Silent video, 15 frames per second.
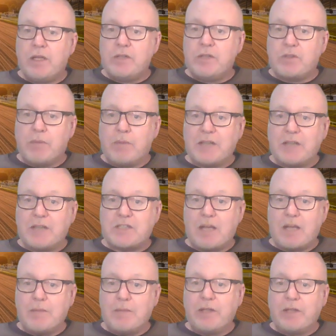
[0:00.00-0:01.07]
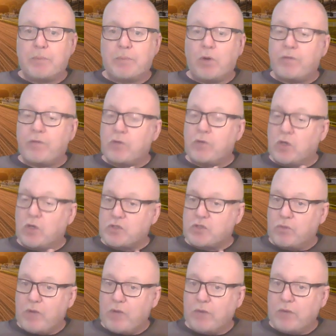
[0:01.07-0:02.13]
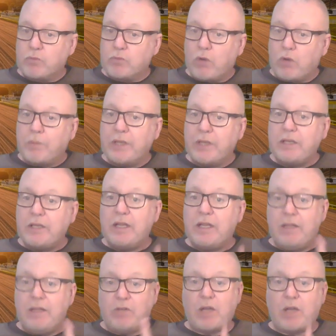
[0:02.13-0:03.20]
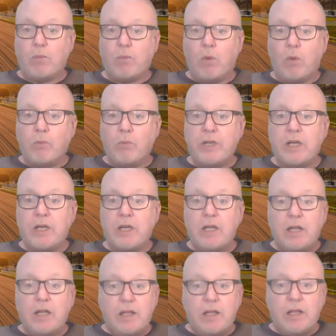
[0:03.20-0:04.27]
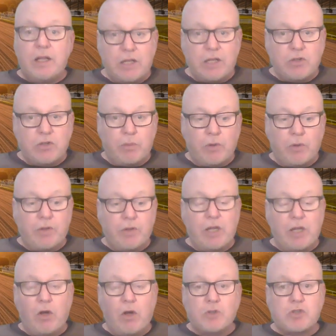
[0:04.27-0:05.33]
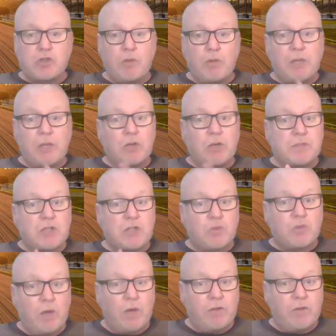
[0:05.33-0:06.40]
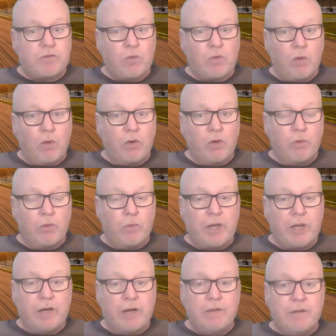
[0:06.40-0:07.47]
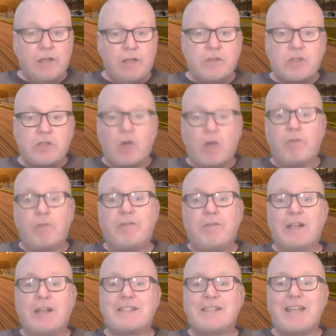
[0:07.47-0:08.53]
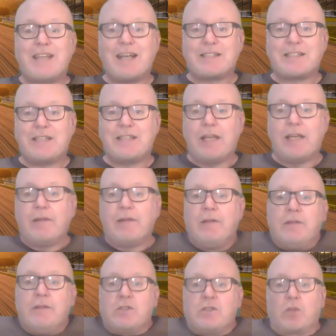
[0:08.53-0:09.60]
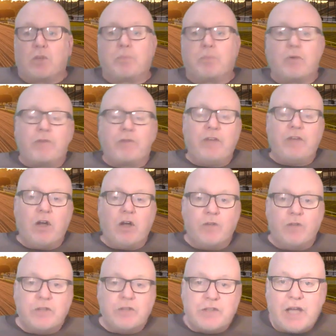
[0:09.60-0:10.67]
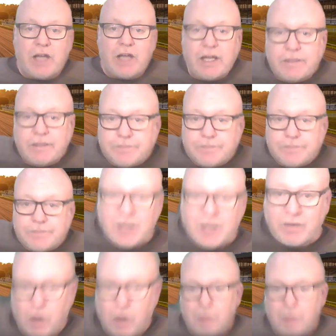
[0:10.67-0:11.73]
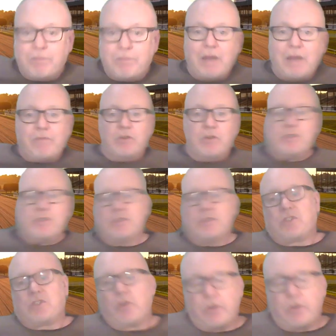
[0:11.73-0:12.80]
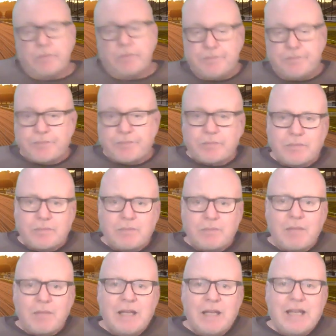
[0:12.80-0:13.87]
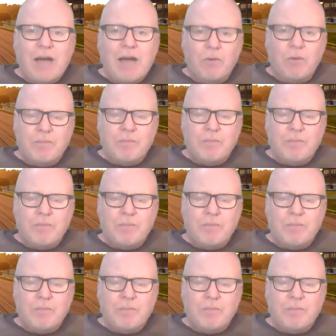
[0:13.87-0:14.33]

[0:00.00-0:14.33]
to my stat man, the prof, of course, the round robin, if you get one winner, they double the odds, so it becomes a 12-1 winner. So, fantastic. So, profit on the day. I've got a bet for us at Southall. Now,